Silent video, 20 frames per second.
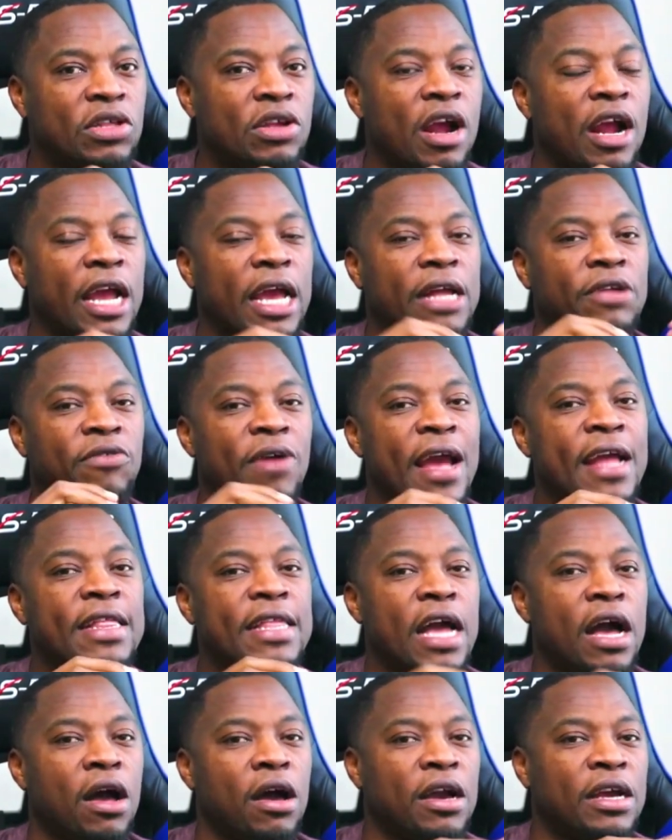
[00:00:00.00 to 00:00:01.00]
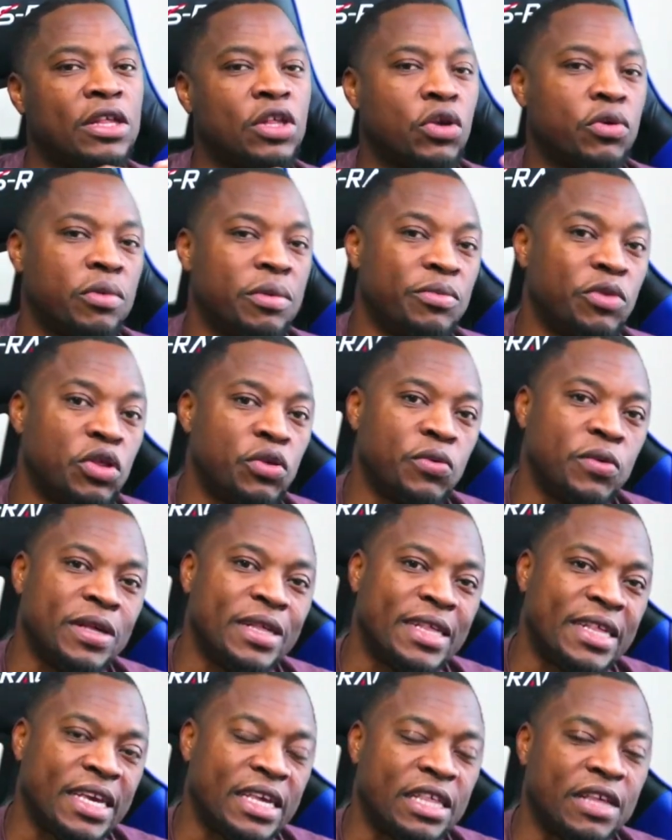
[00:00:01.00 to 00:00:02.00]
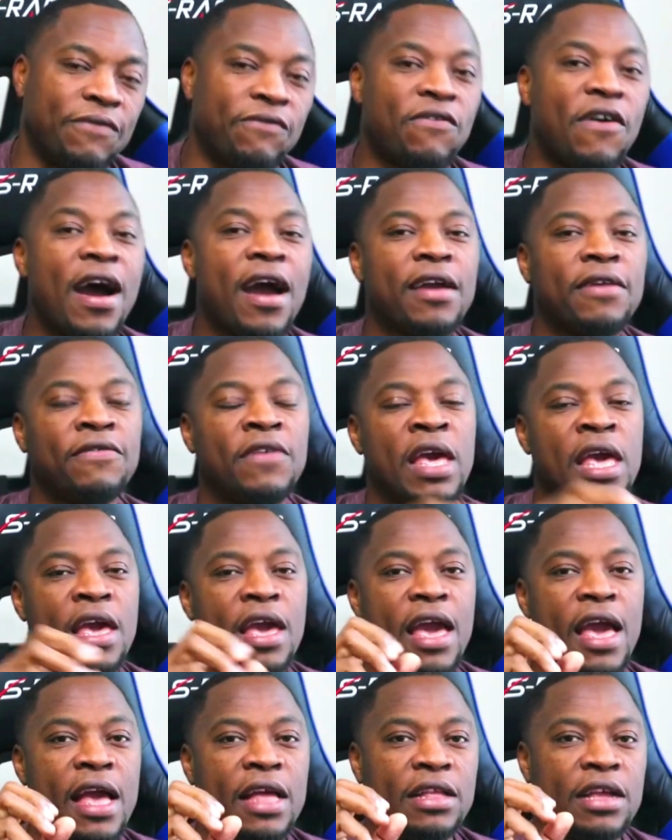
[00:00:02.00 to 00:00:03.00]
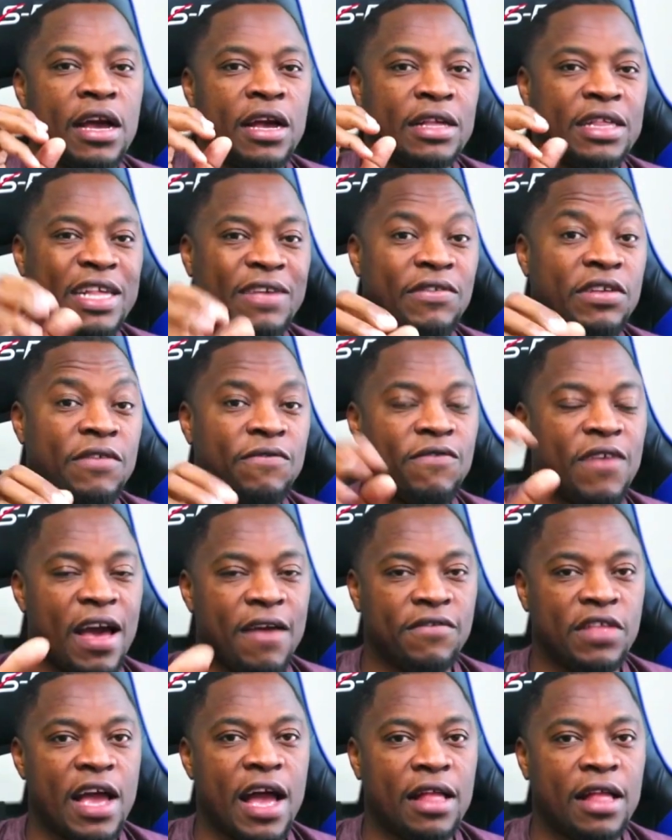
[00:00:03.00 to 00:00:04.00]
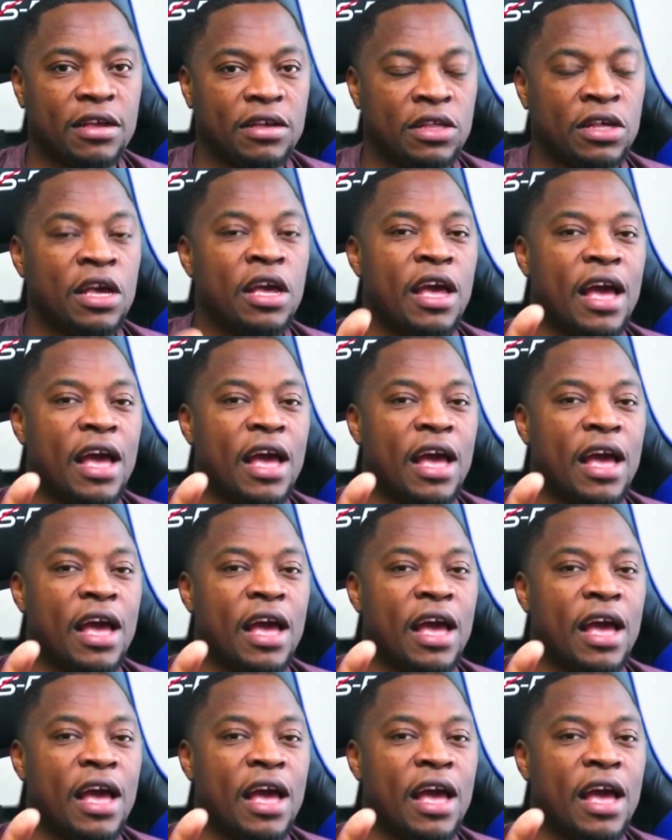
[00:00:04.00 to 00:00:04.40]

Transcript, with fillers: target right now is somewhere between sixty-five and uh, seventy-five dollars.